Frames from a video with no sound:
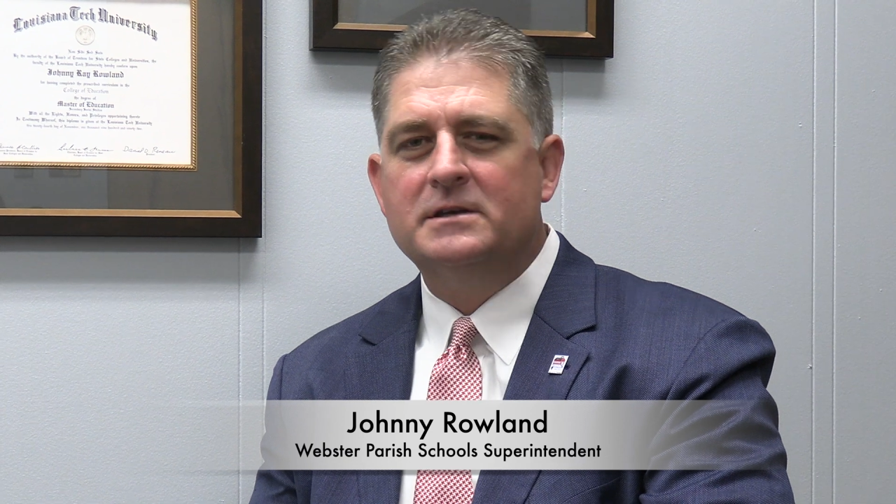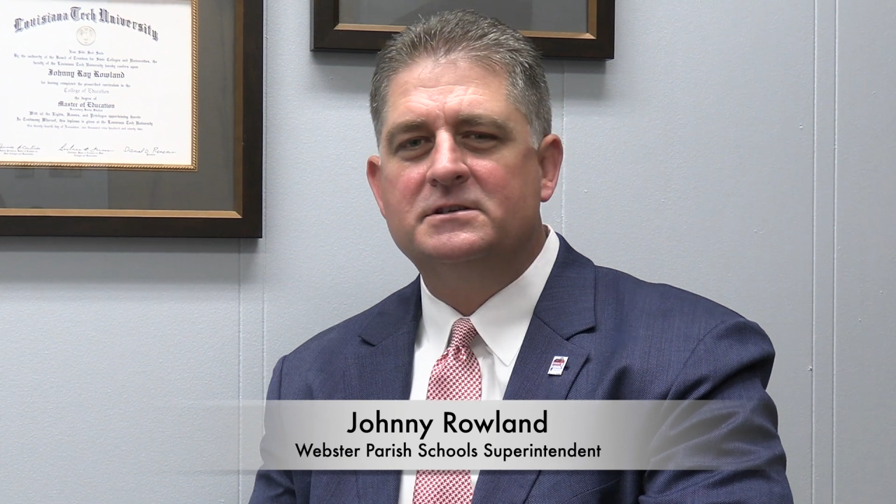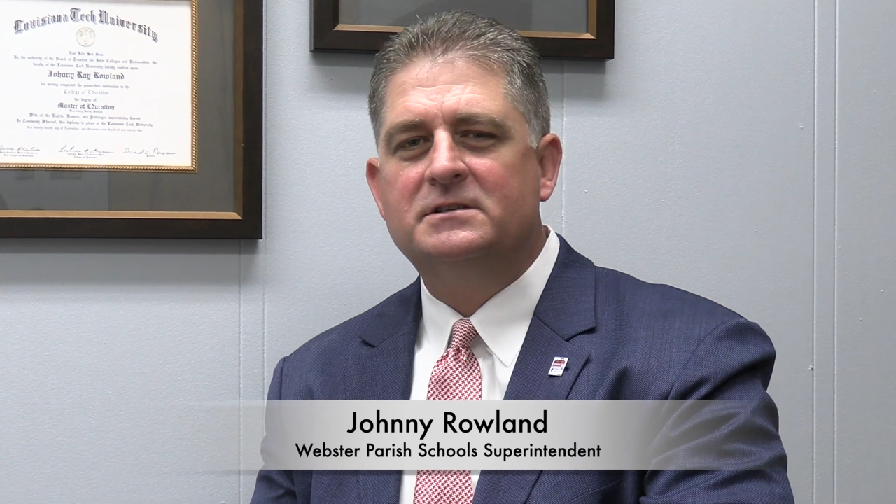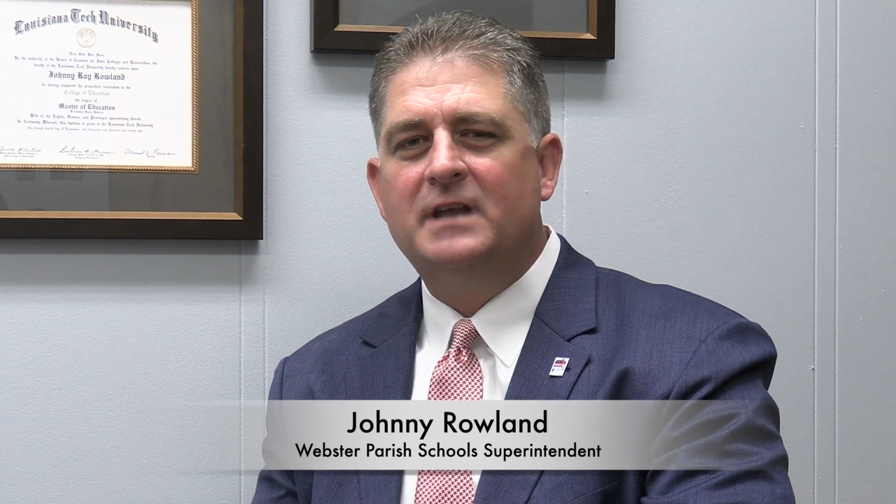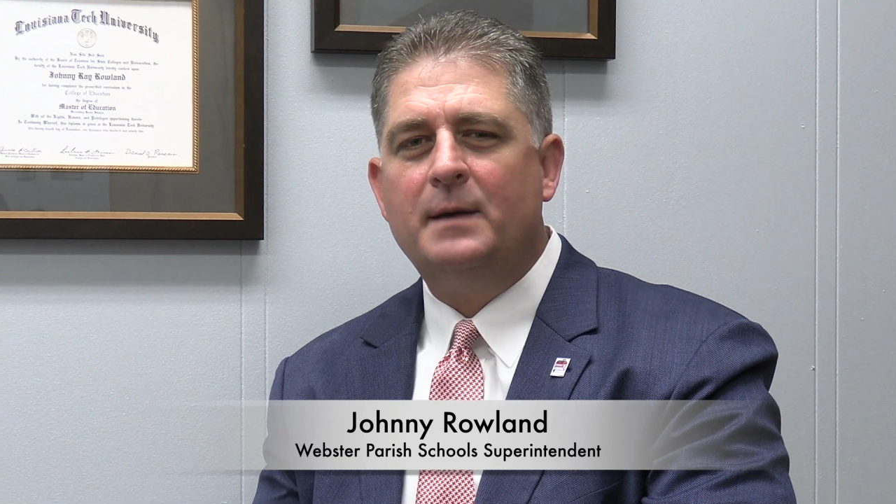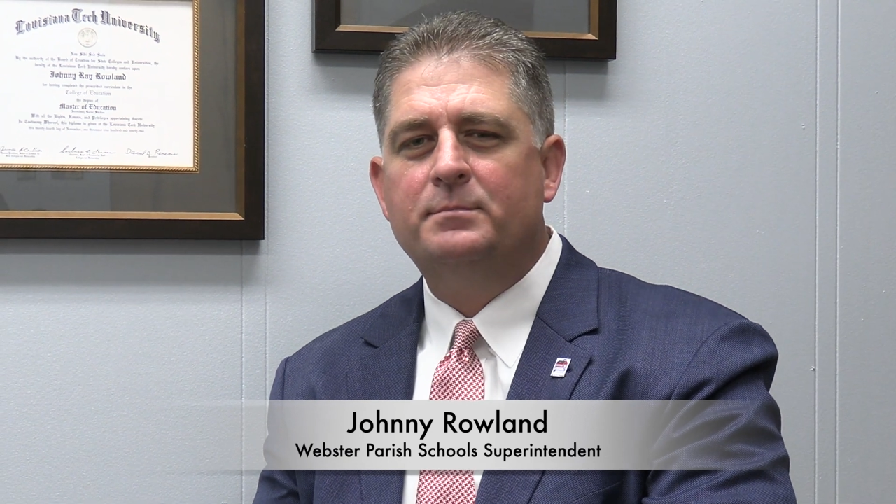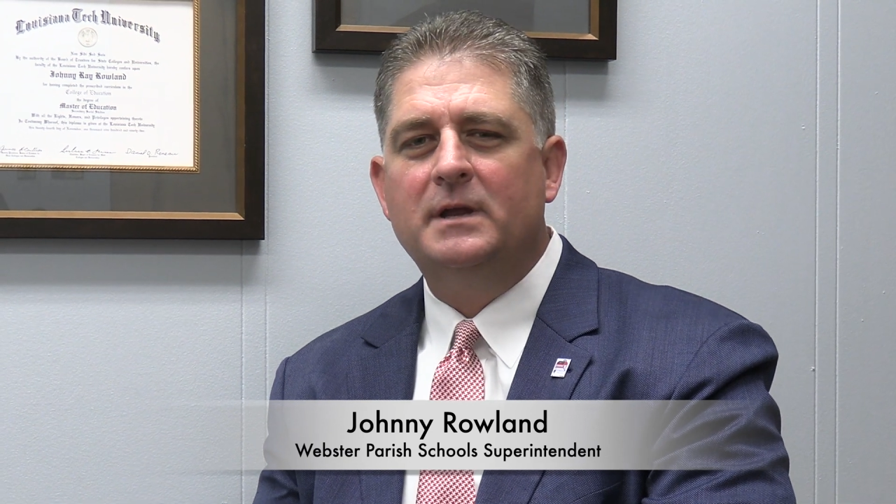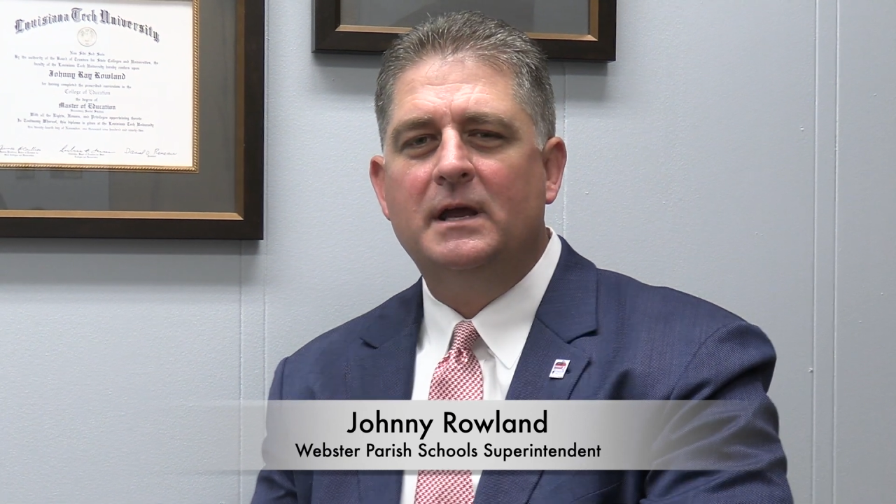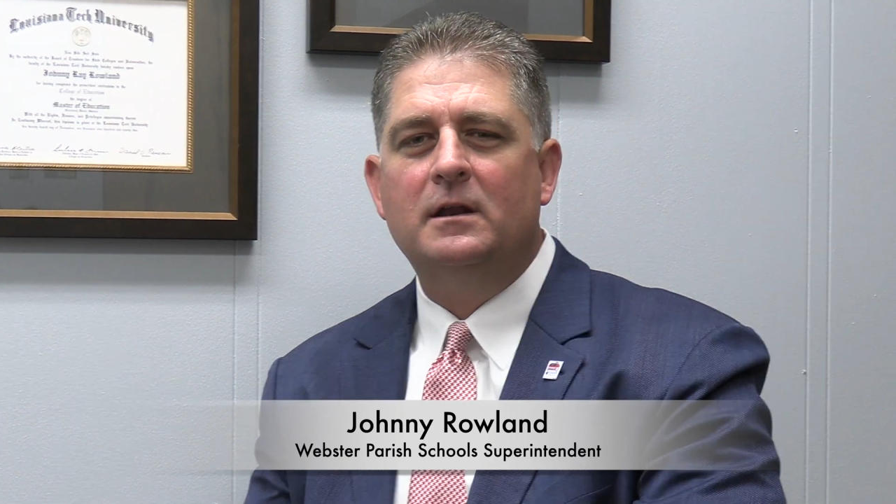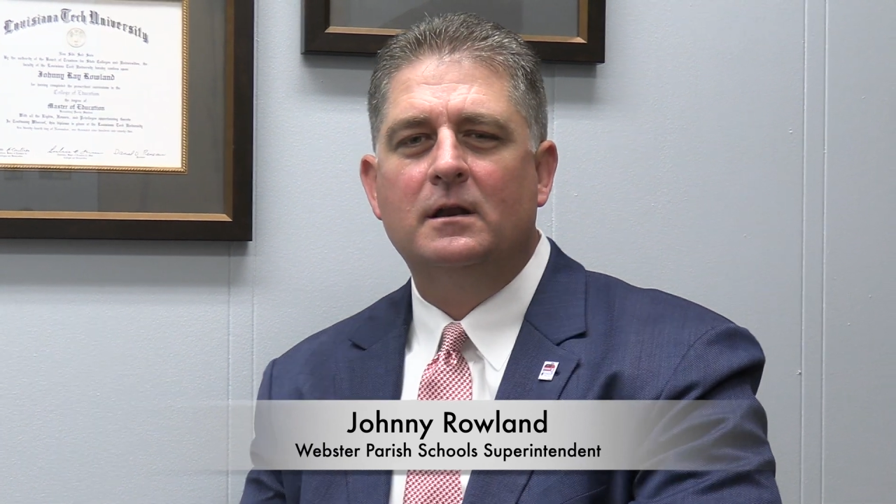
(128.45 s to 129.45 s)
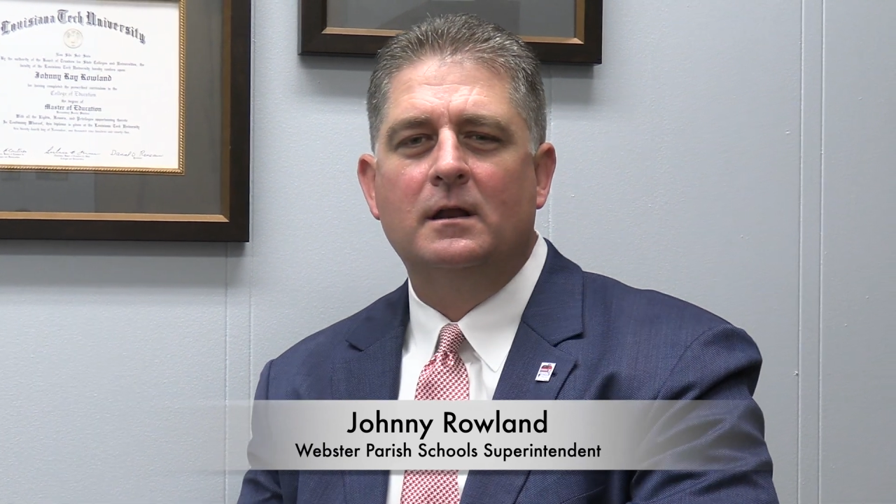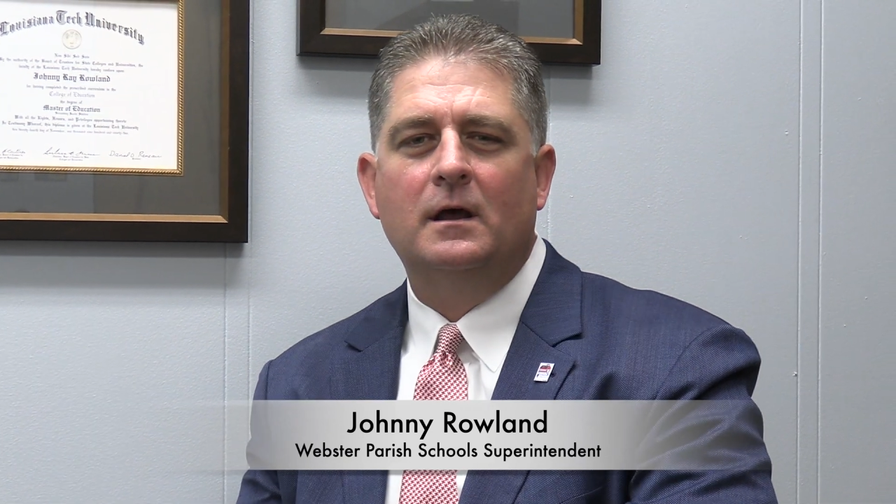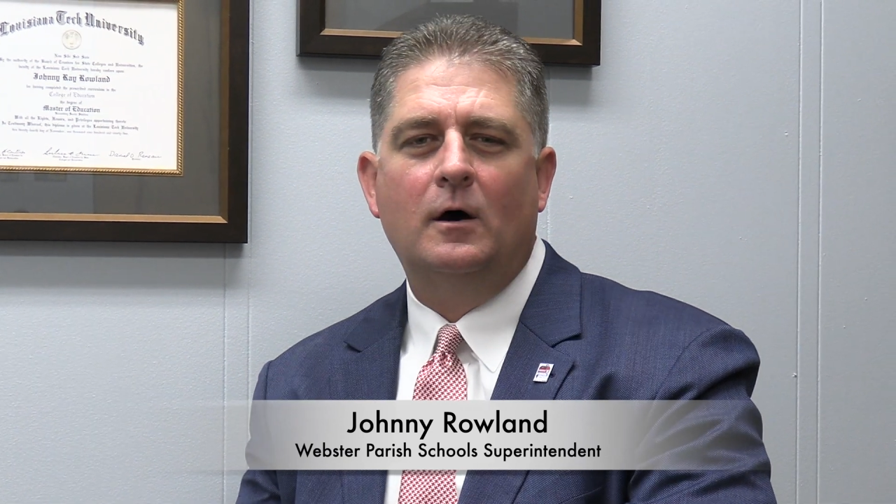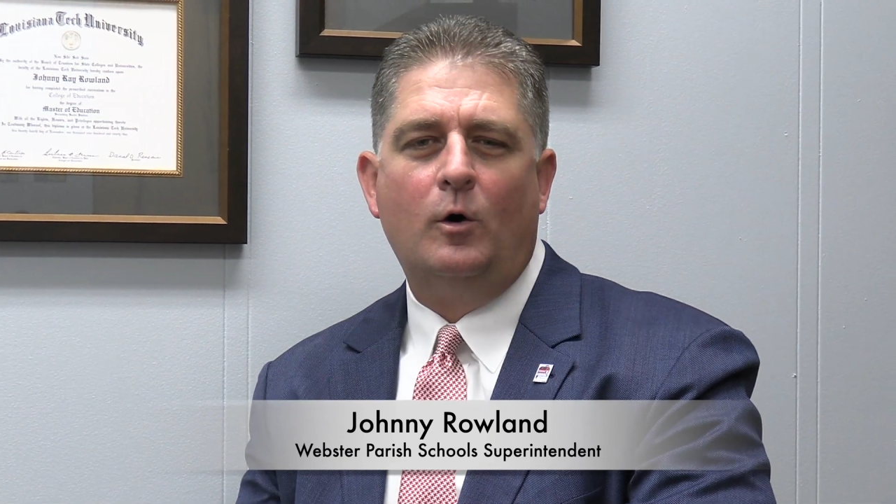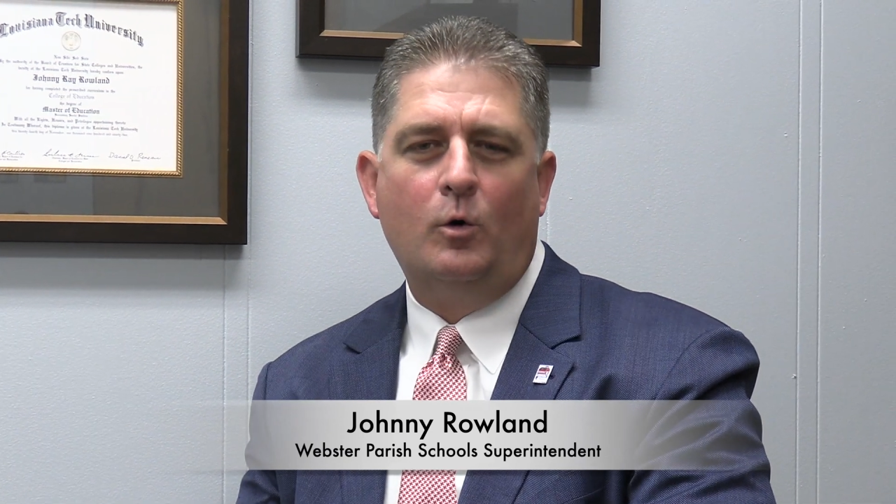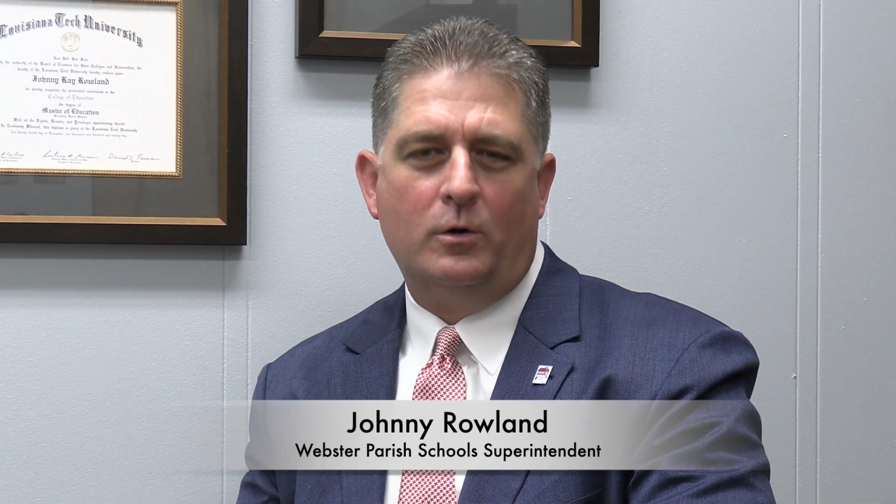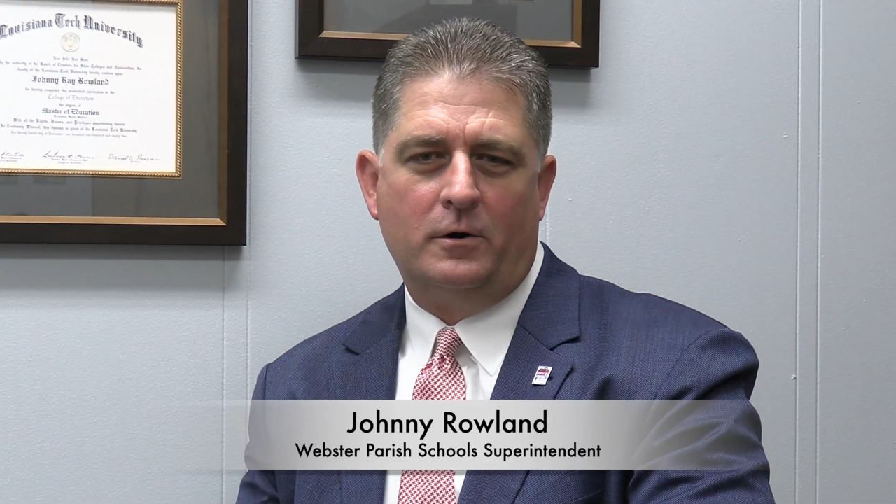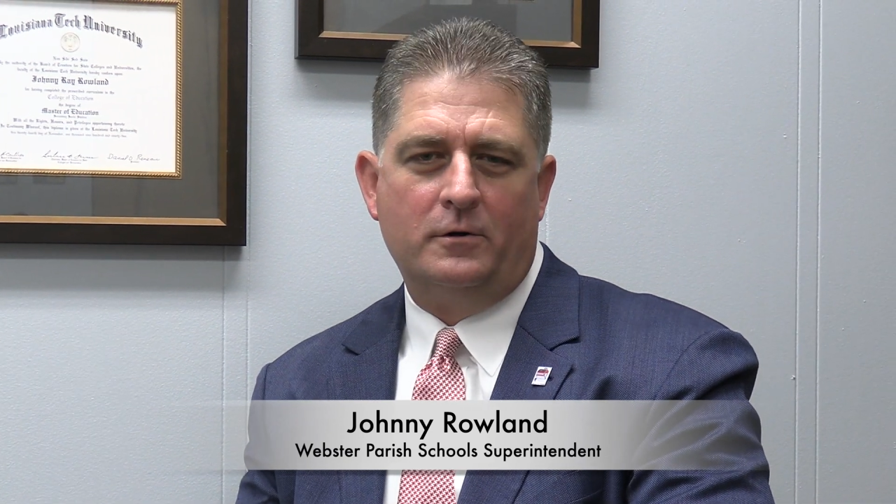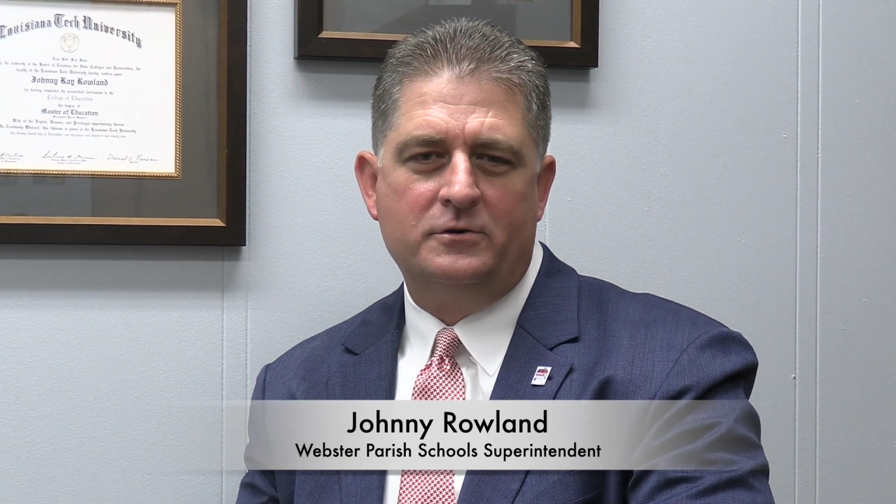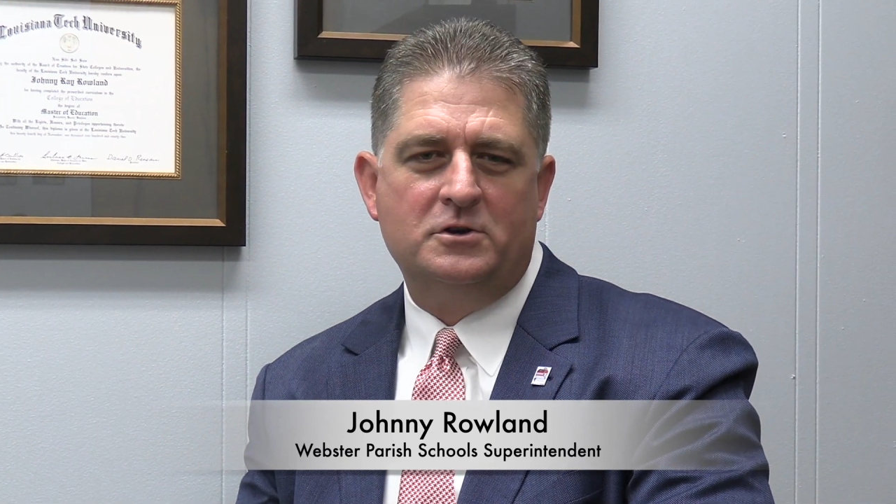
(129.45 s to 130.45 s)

stepped in order